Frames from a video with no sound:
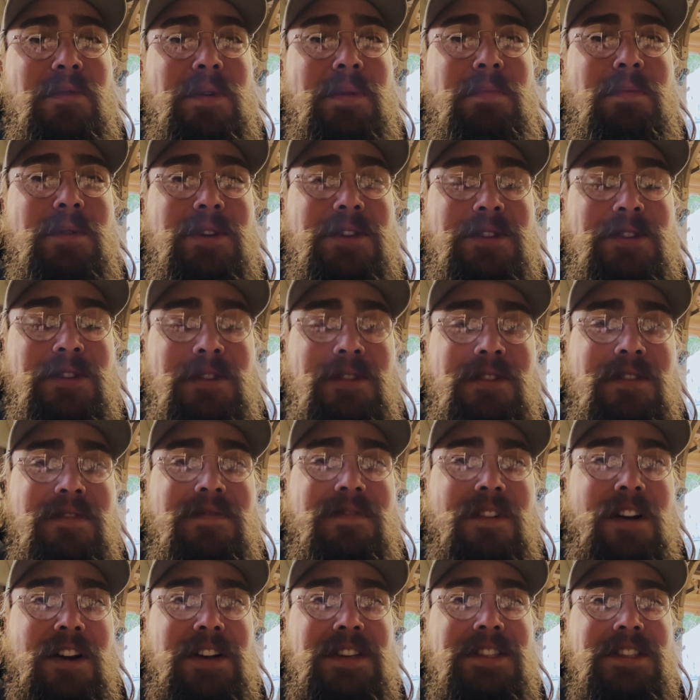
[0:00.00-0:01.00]
we put two
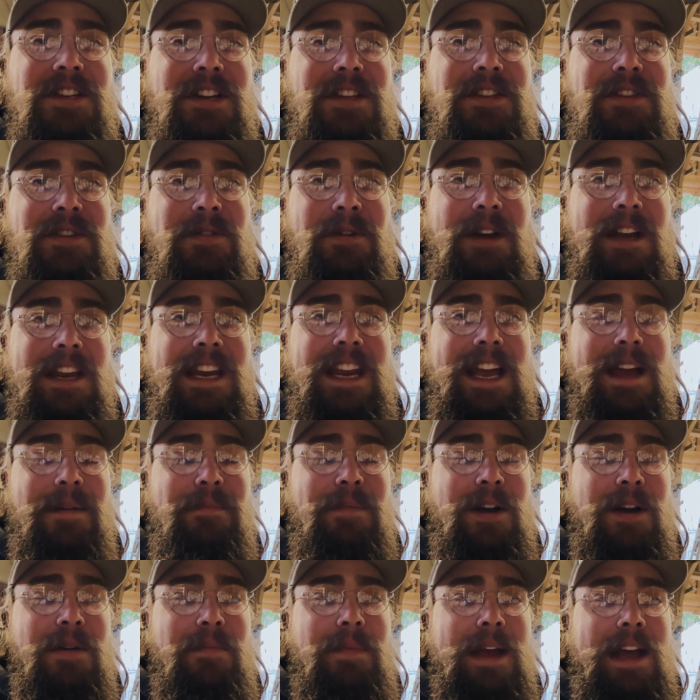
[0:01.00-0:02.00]
Fogstar two hundred eighty
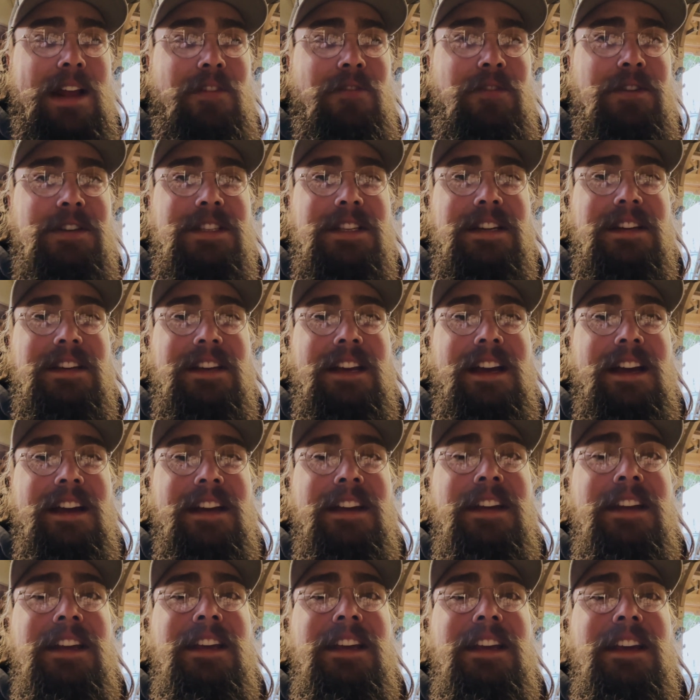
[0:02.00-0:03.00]
amp hour batteries in here,